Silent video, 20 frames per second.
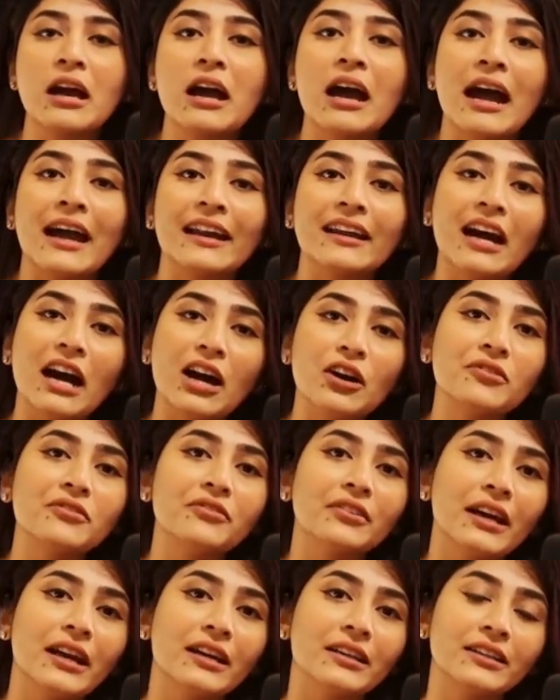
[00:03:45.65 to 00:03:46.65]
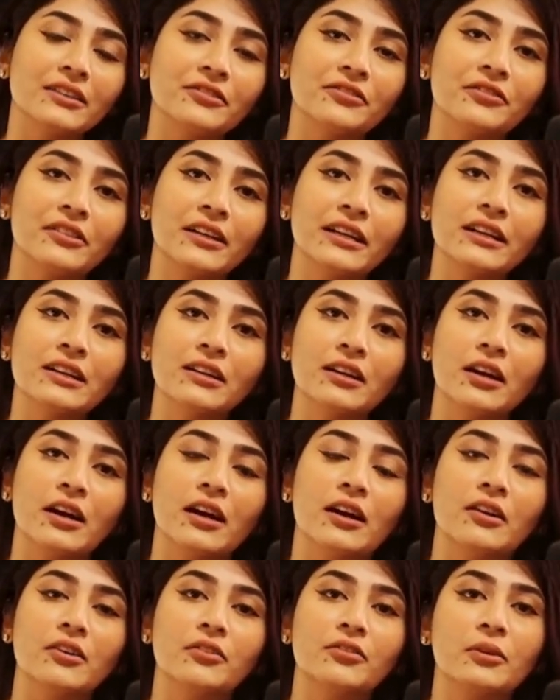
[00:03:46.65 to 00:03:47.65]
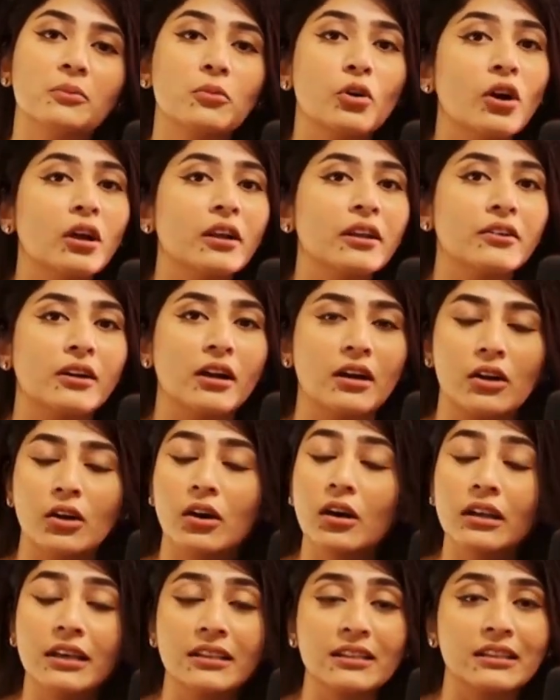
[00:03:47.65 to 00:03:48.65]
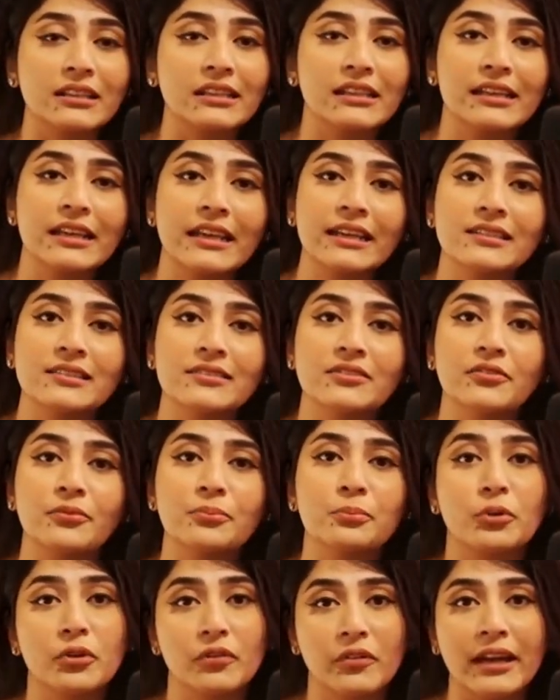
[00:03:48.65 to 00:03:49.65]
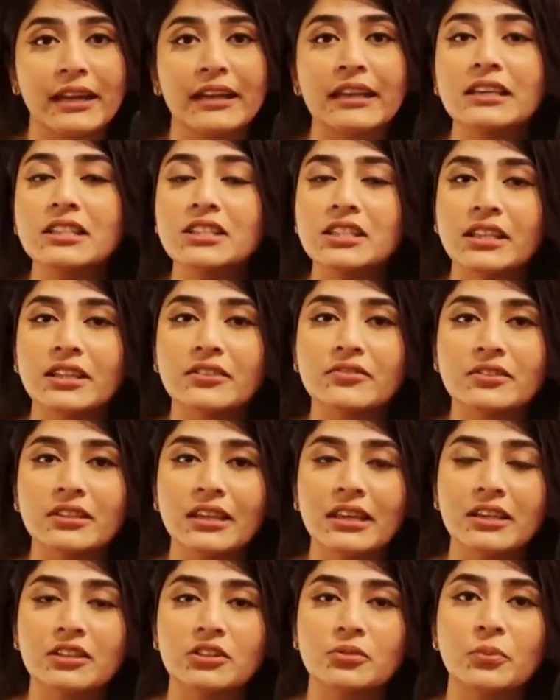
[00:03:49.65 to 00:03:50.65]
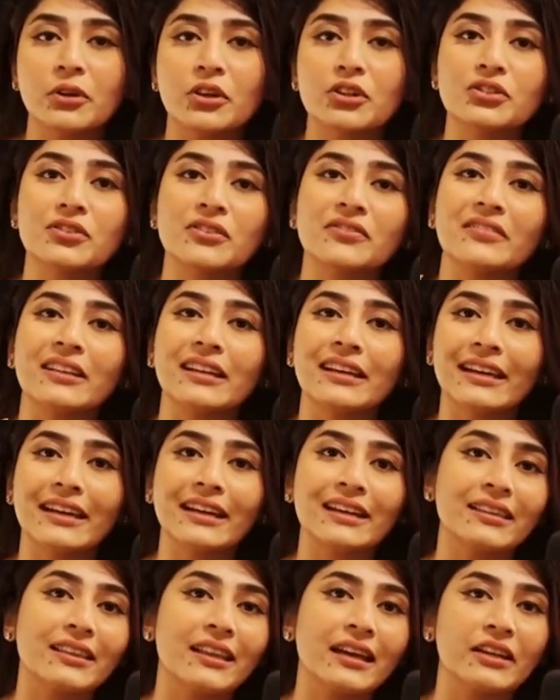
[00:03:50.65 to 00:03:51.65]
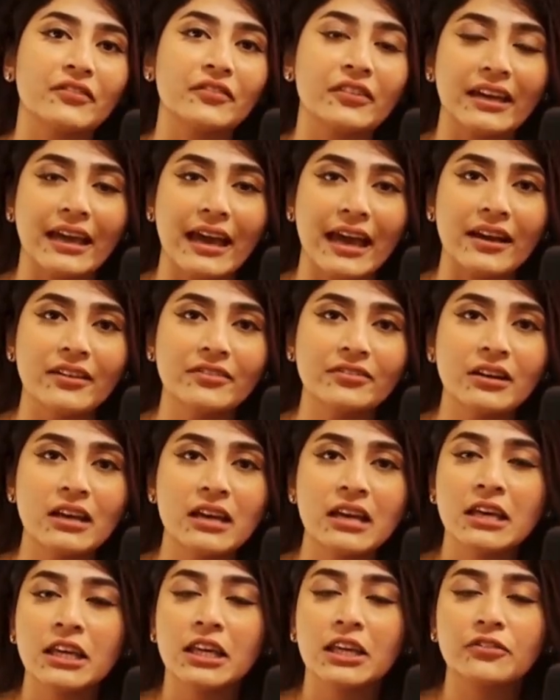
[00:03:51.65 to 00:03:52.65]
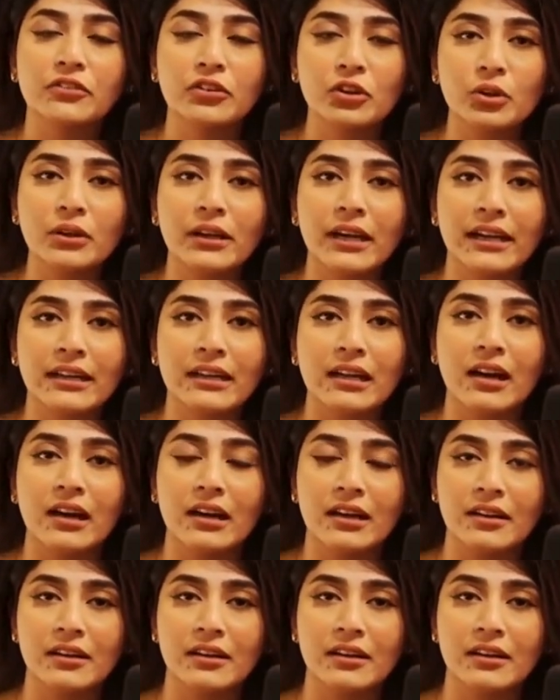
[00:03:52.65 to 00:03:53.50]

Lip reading: And how we are different from all other clinics providing GFC is because of the kit that we have. If you look at our